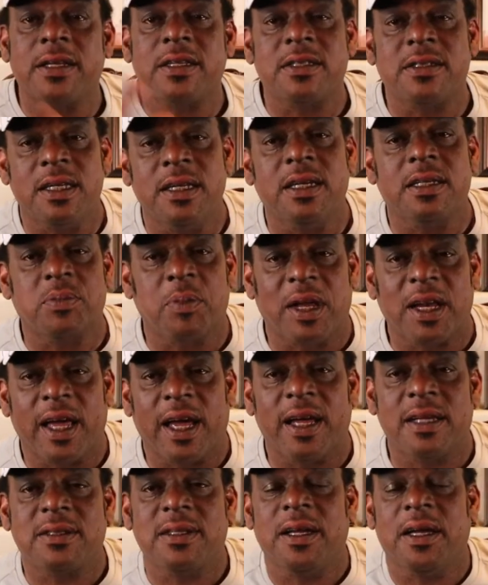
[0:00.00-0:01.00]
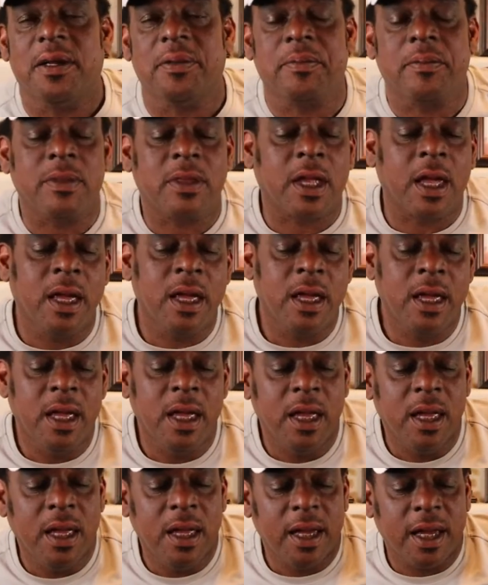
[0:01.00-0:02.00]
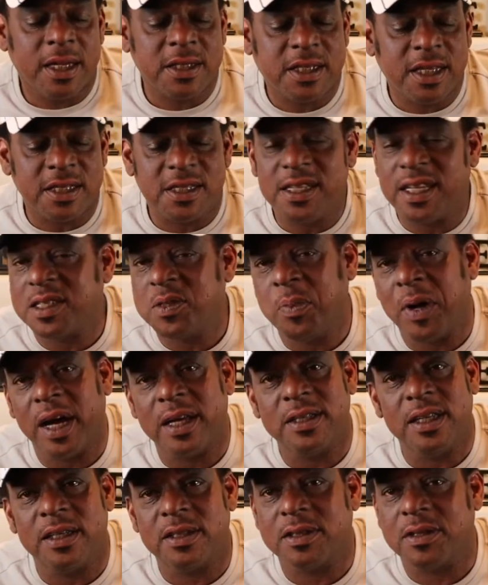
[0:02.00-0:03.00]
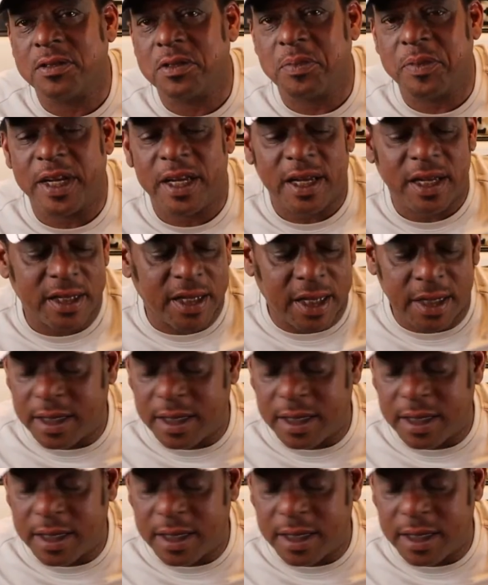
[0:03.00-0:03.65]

and the T is my last name. It's, it's just my initials, man.